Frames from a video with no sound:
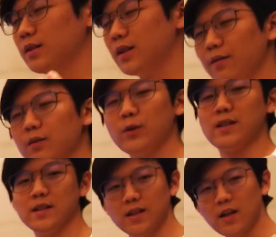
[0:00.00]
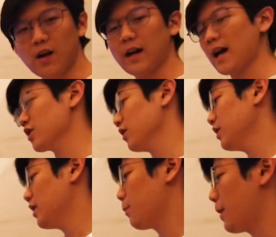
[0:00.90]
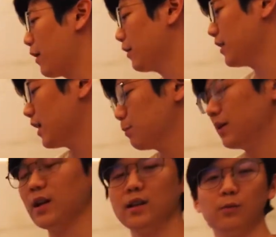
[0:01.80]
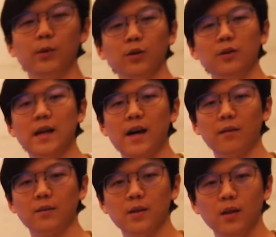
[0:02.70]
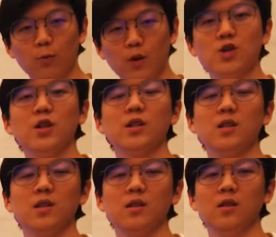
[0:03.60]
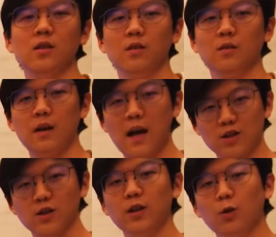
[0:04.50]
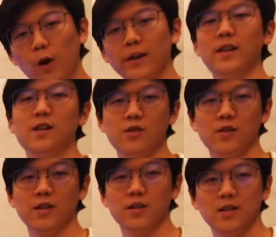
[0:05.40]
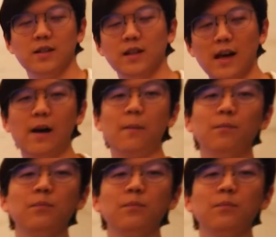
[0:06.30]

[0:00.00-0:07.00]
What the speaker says: depth we see are actually the apparent depth but not the real depth, which is actually quite dangerous. Yeah.